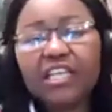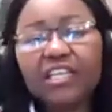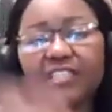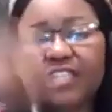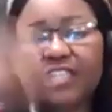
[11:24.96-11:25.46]

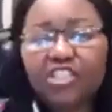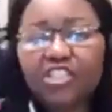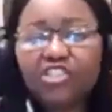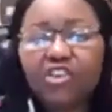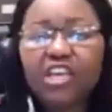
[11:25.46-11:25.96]
it's in
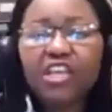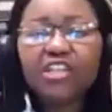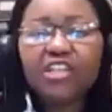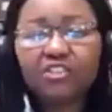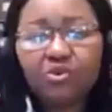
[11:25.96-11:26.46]
your
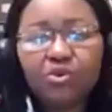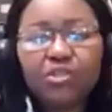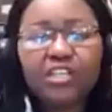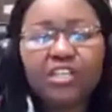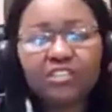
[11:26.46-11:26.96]
age,
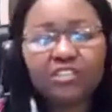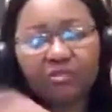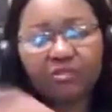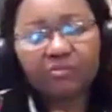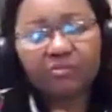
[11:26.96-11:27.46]
old age,
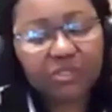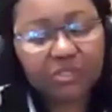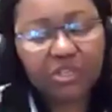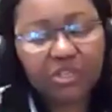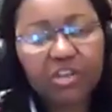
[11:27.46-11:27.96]

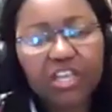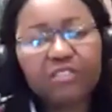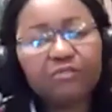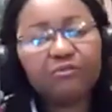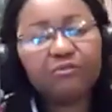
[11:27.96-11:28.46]
your
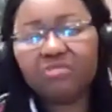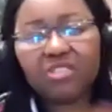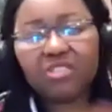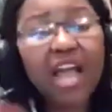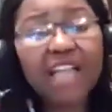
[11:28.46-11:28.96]
age.
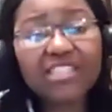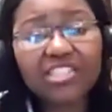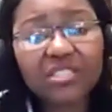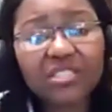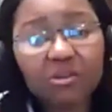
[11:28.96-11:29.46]
It
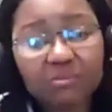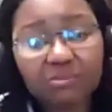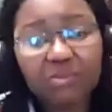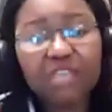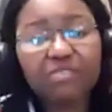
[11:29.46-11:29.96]
catches up
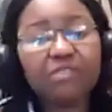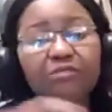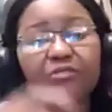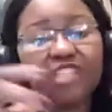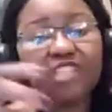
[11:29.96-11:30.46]
when you're
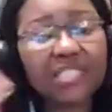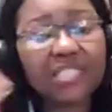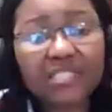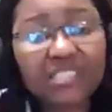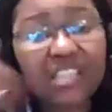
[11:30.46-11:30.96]
50,
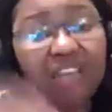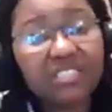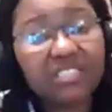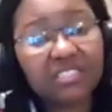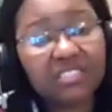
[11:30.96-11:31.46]
60,
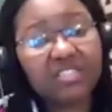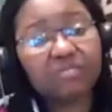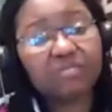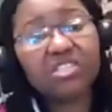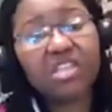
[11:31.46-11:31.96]
70,
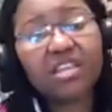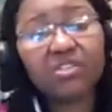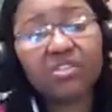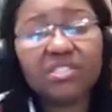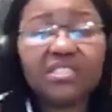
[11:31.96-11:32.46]
especially
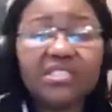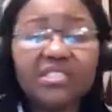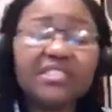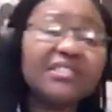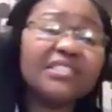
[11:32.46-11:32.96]
in your
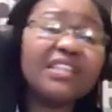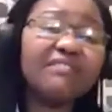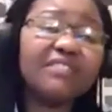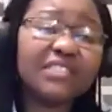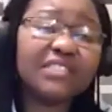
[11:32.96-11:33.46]
60s and
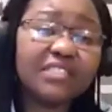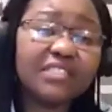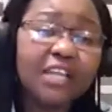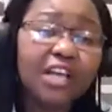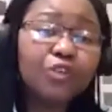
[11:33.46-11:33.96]
70s.
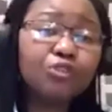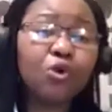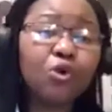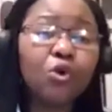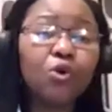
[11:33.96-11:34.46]

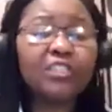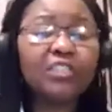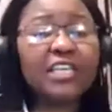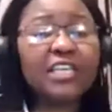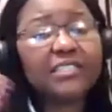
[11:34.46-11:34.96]
So
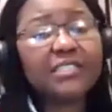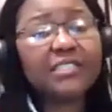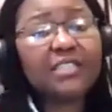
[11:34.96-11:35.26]
this